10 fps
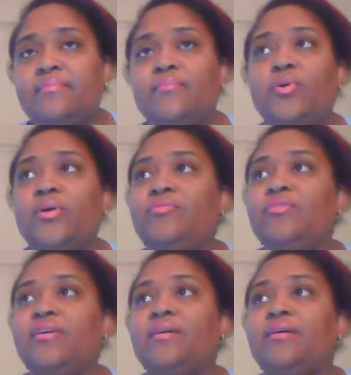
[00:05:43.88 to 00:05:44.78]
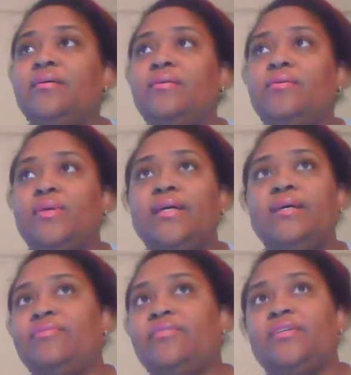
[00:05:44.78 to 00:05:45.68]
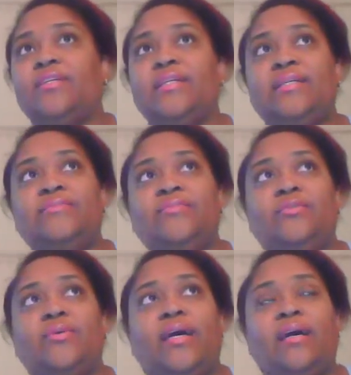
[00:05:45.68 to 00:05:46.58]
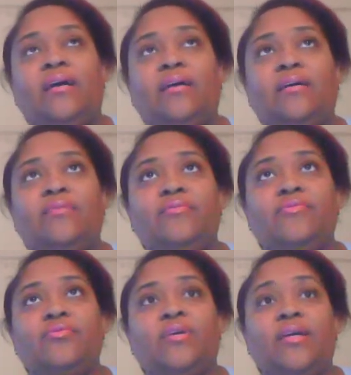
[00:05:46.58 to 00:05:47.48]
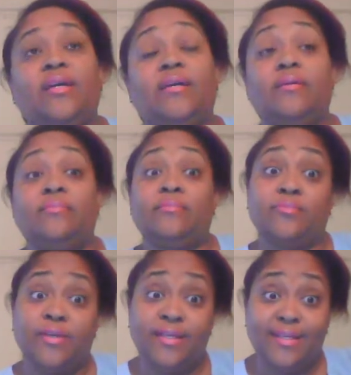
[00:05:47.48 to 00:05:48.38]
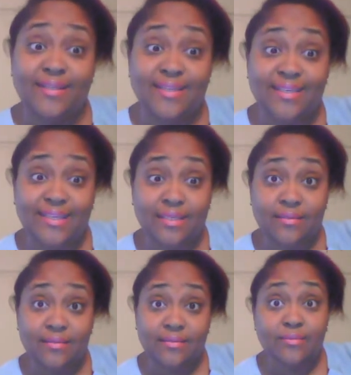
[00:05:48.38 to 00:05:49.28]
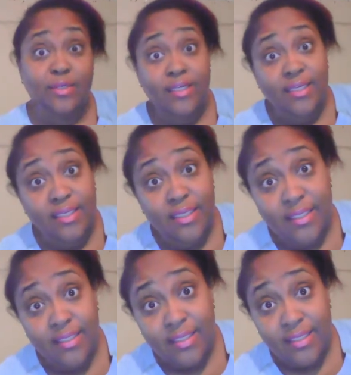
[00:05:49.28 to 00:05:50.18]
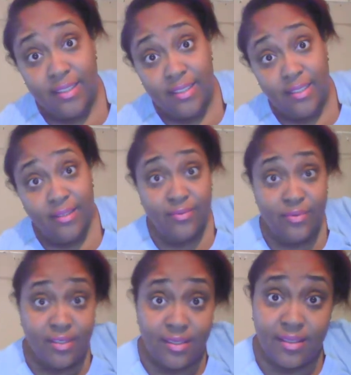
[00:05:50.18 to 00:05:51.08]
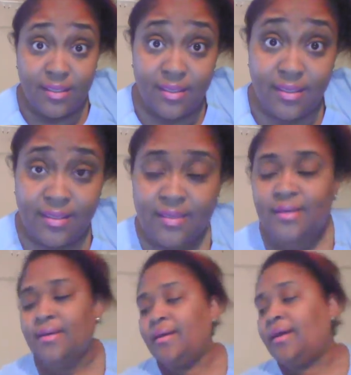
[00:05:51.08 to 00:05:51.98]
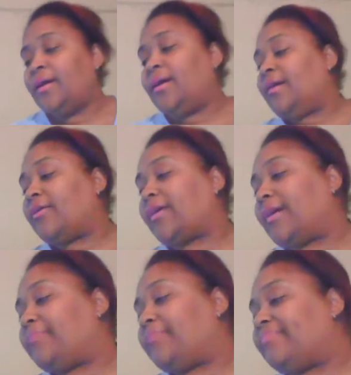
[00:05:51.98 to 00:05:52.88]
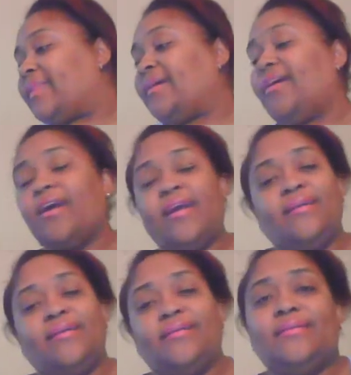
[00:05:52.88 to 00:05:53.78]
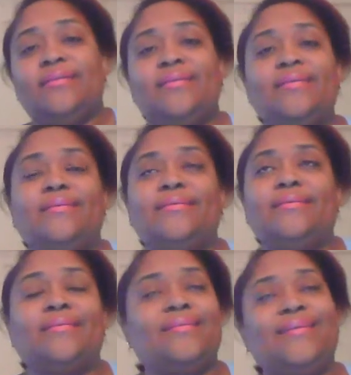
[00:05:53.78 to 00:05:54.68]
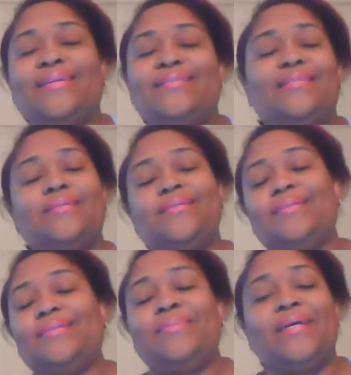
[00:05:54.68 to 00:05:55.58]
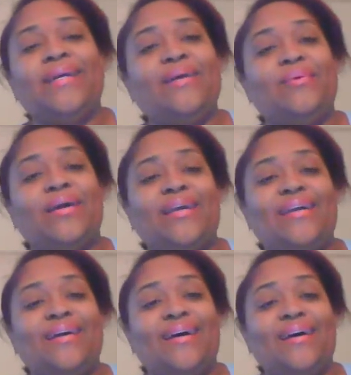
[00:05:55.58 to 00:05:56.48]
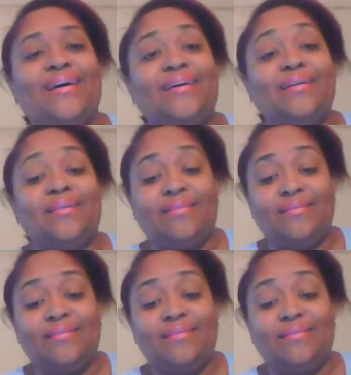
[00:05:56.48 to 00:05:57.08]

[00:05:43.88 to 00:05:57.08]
boyfriend or whatever if you have short hair. Really? Really? Really? Okay. All right. Like, seriously. But anyway, I